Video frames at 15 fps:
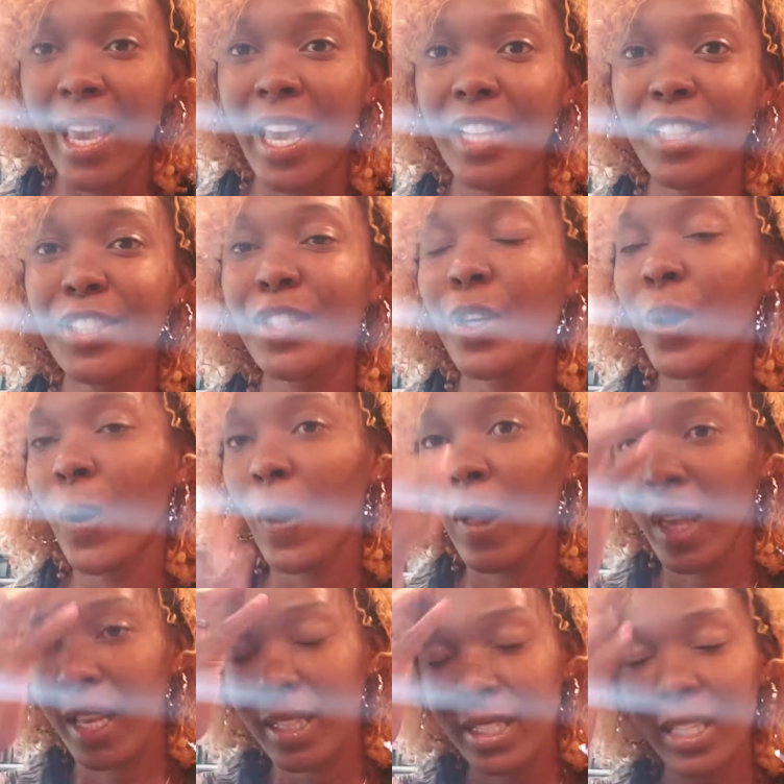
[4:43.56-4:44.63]
And so
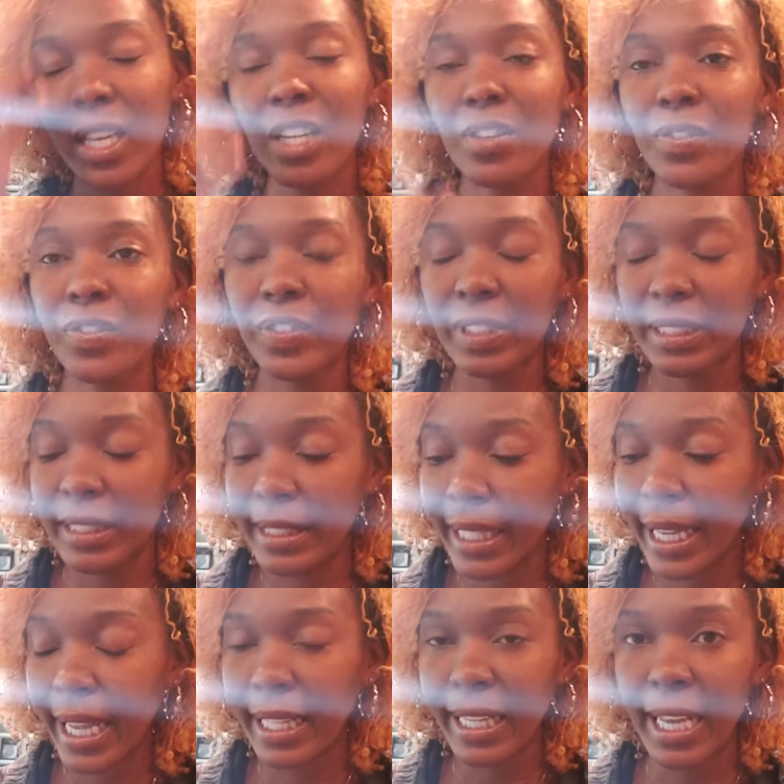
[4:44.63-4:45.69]
instead of
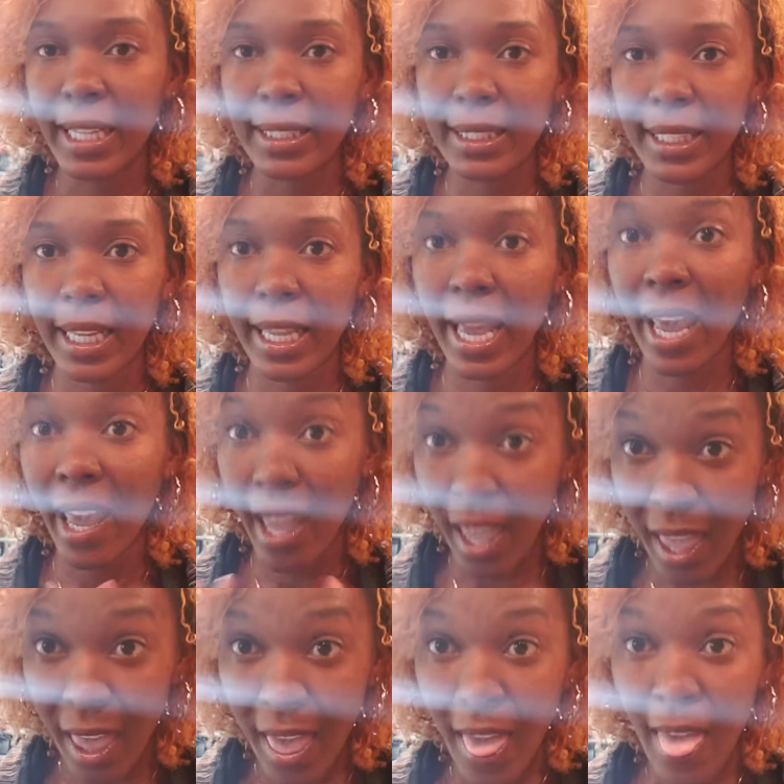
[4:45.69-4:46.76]
laying down saying, hey,
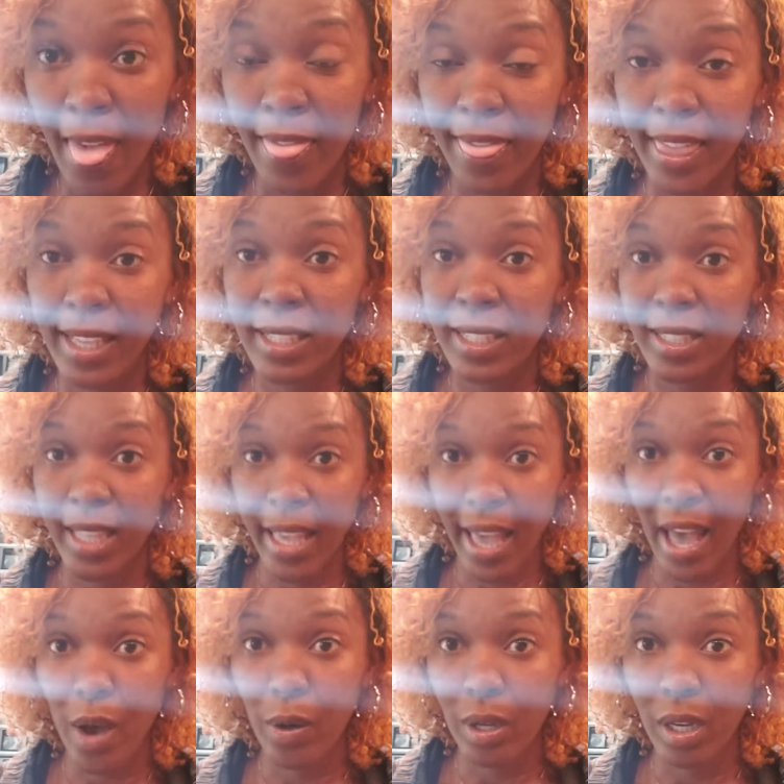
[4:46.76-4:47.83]
this is the
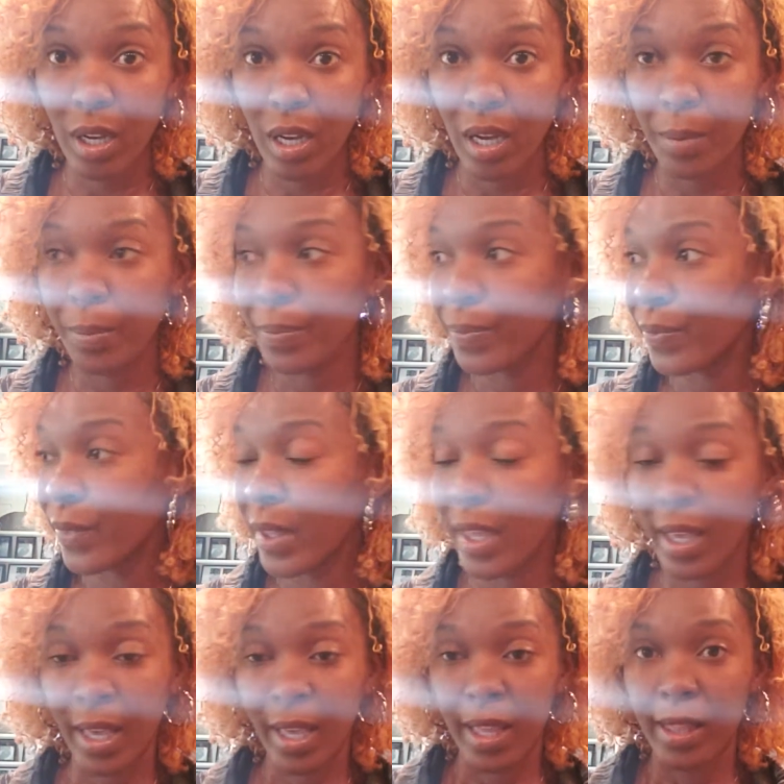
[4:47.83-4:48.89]
outcome,
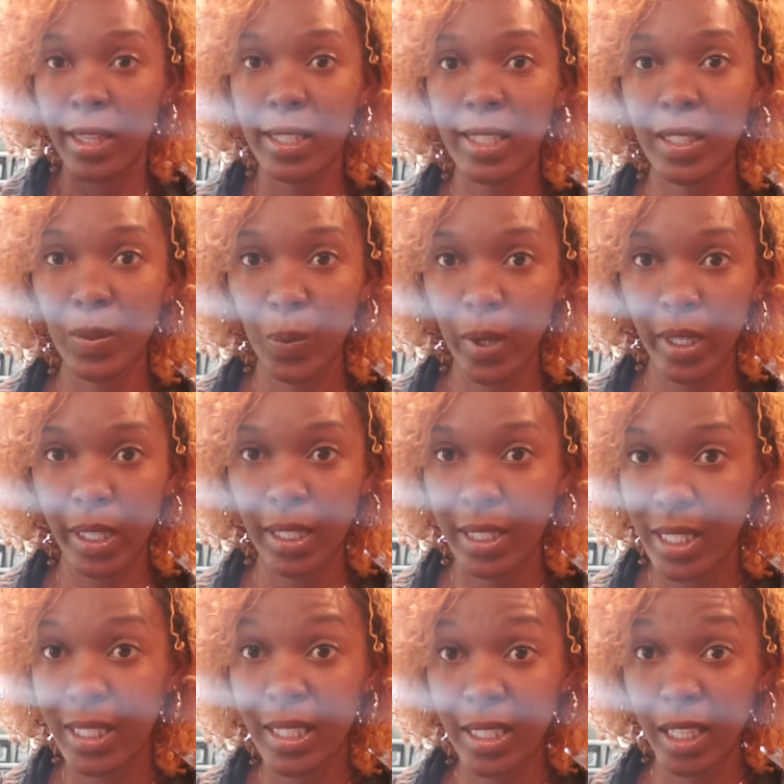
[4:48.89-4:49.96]
this is
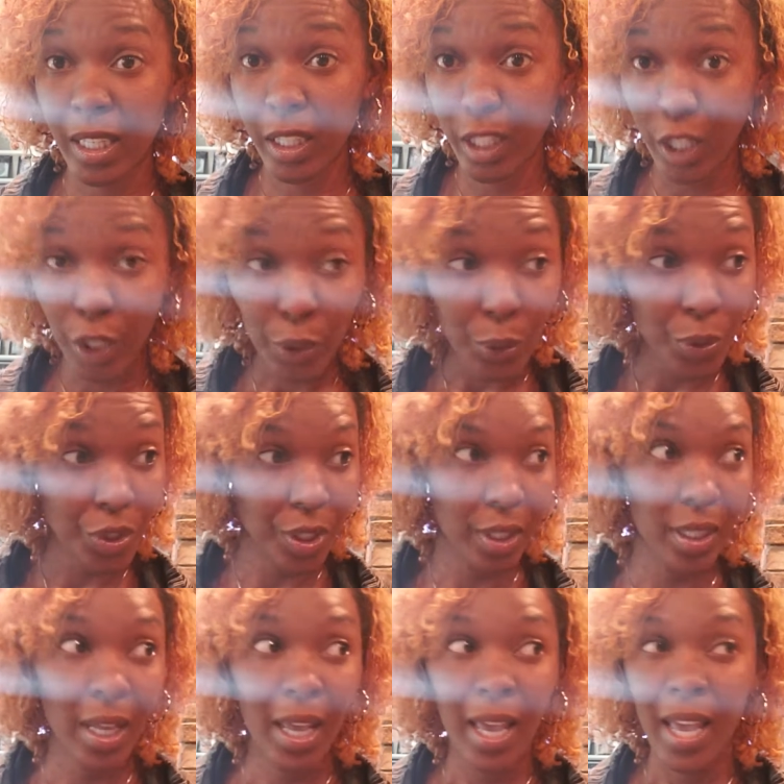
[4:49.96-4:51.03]
the
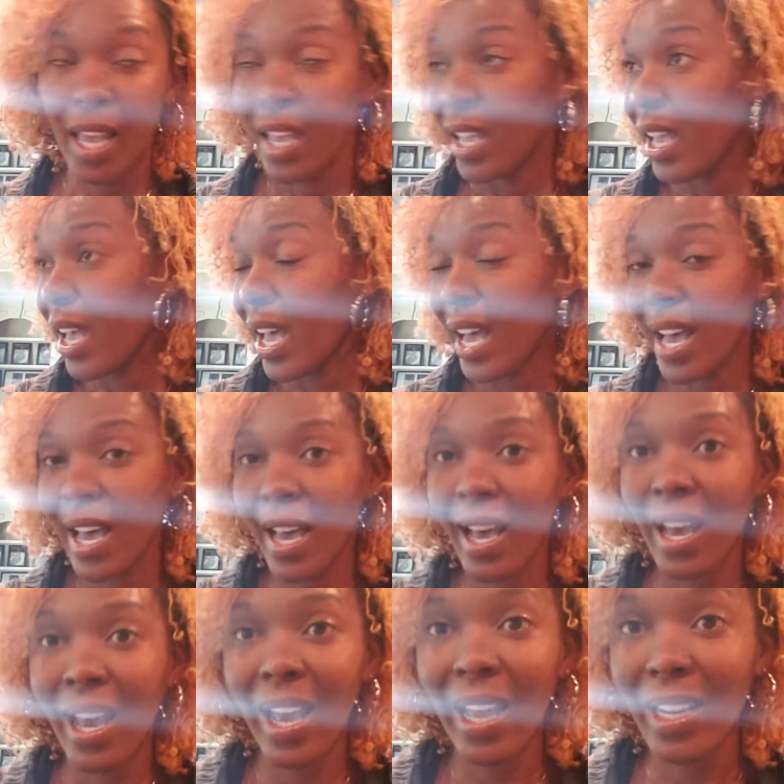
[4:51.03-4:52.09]
conclusion,
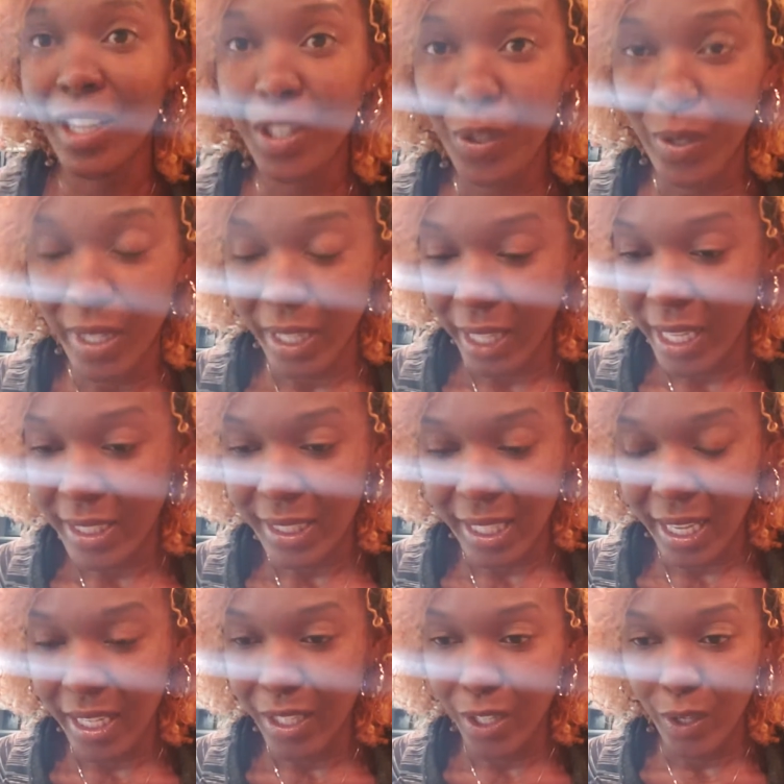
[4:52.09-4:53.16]
I didn't do that. I
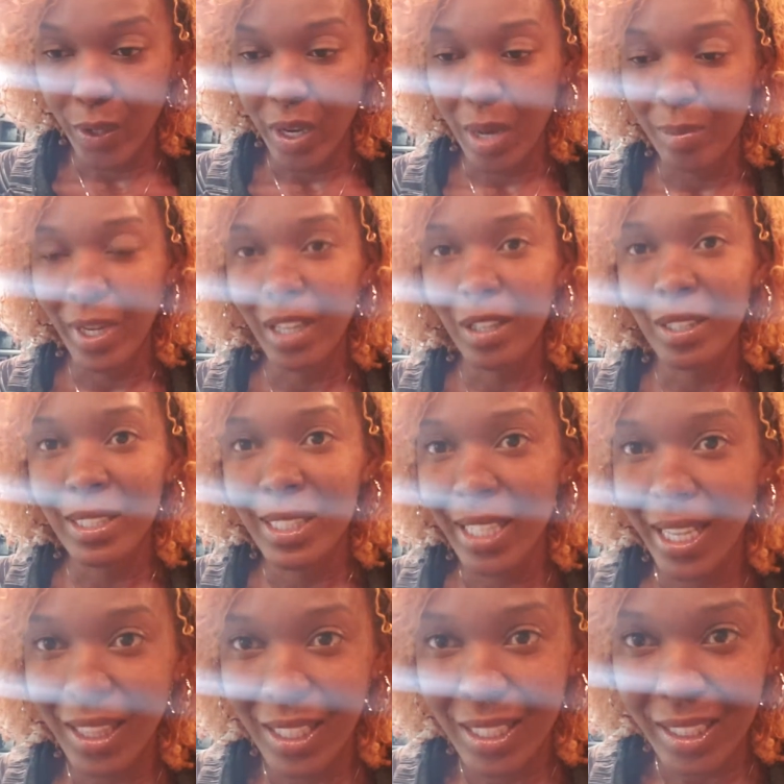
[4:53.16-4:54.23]
said, I'm not going to
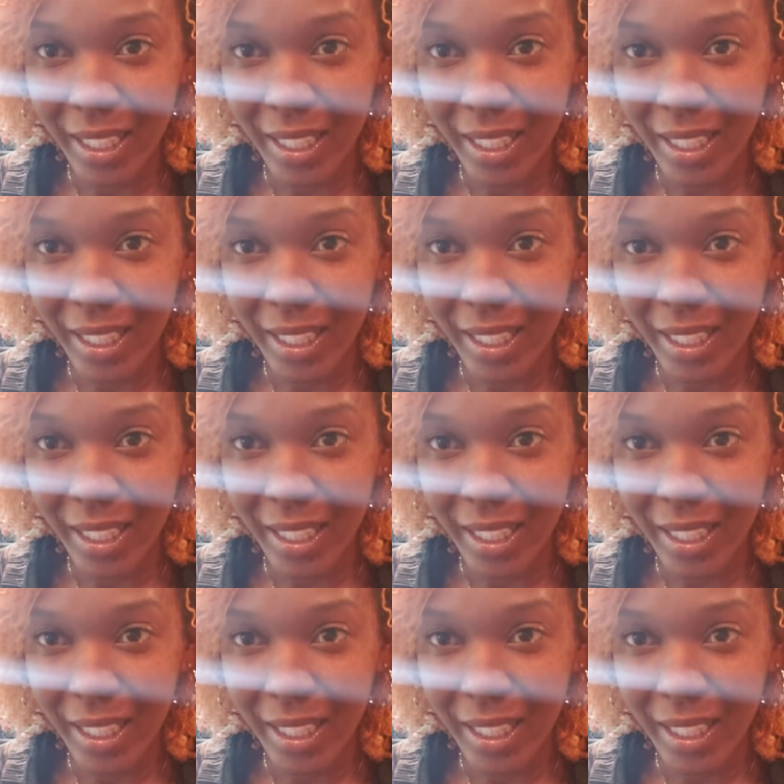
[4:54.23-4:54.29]
take this